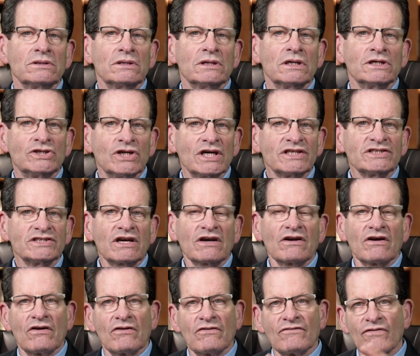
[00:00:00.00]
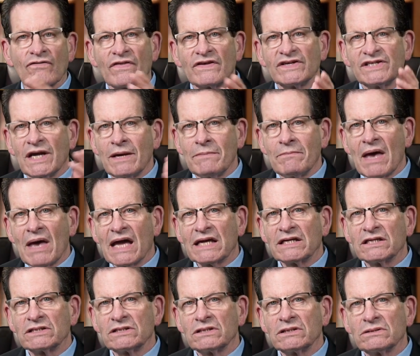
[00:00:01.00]
adjusting for the same
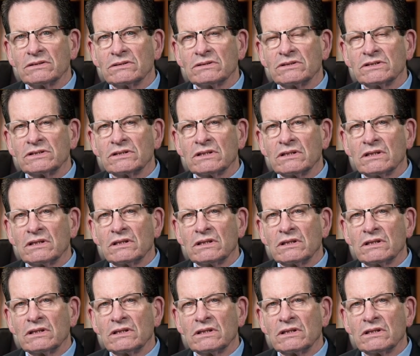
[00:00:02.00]
magnitudes